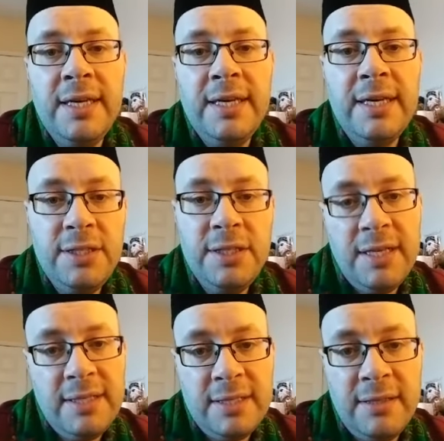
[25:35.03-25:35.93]

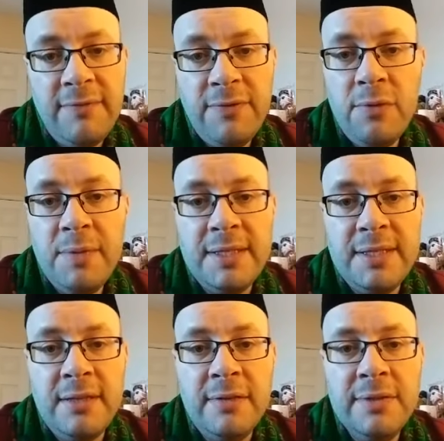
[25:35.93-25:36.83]
educate and inform
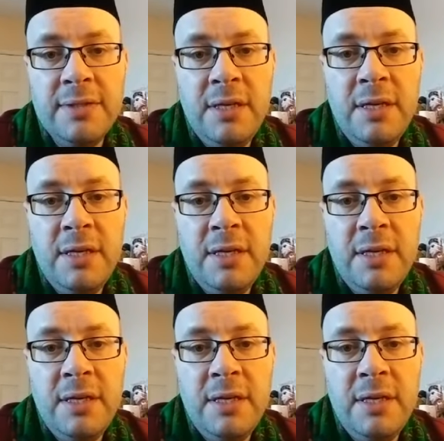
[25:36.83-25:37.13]
ourselves